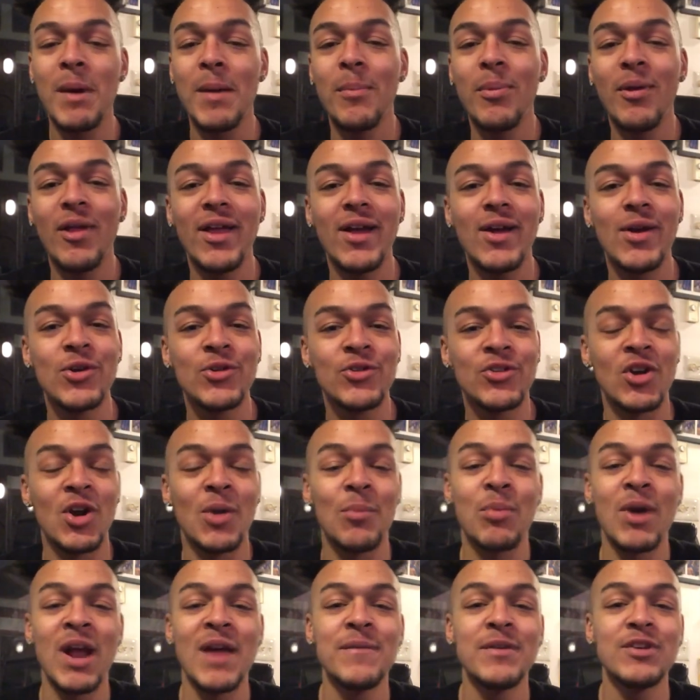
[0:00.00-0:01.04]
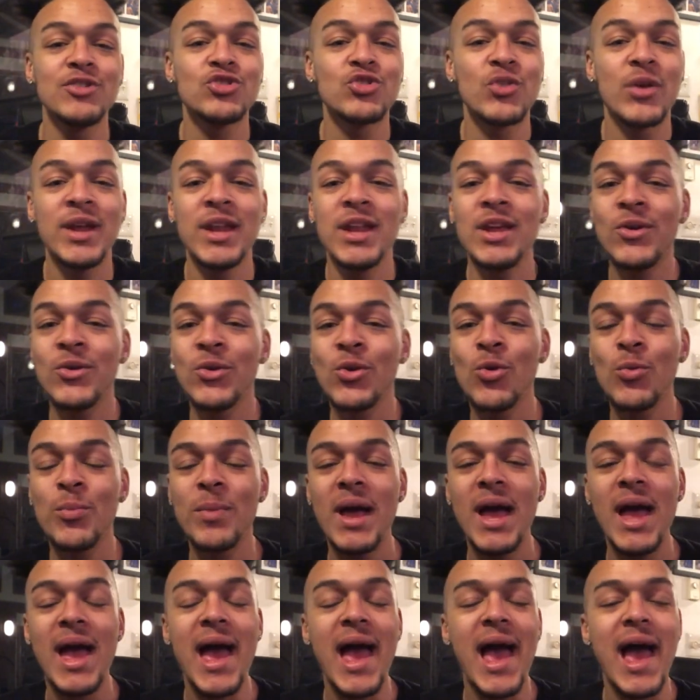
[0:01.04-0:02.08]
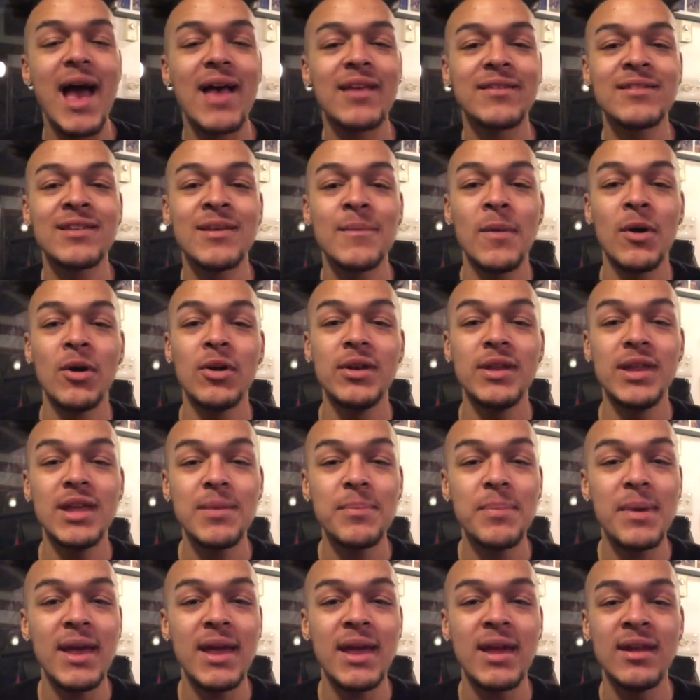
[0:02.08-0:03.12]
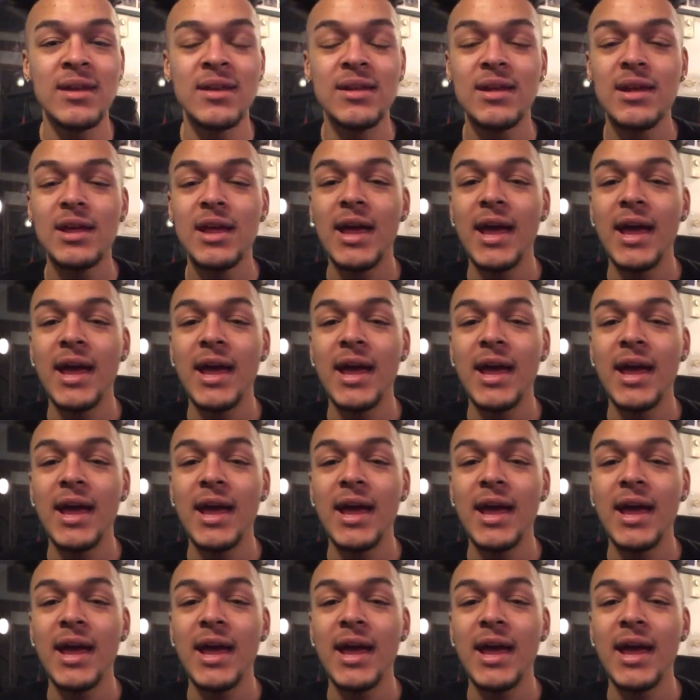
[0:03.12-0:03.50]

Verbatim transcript: my players in our private training group asking about knee pain.